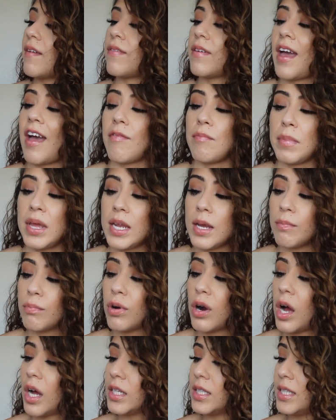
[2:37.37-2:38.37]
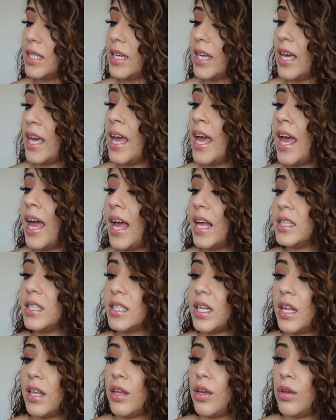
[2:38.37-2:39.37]
If you have medium porosity, it's
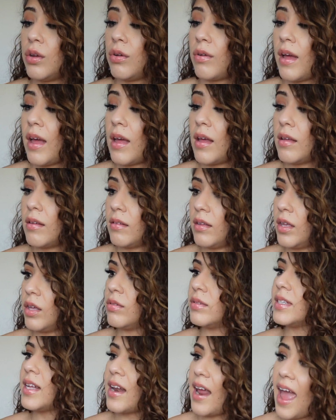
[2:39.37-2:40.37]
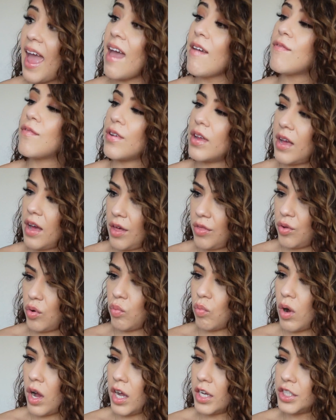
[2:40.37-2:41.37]
telling you to use it every
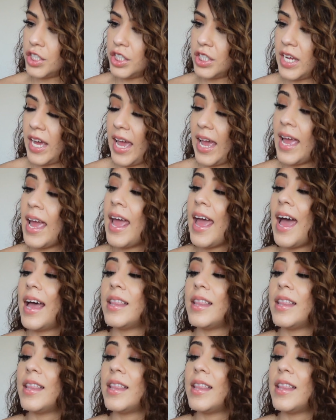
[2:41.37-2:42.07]
other wash day.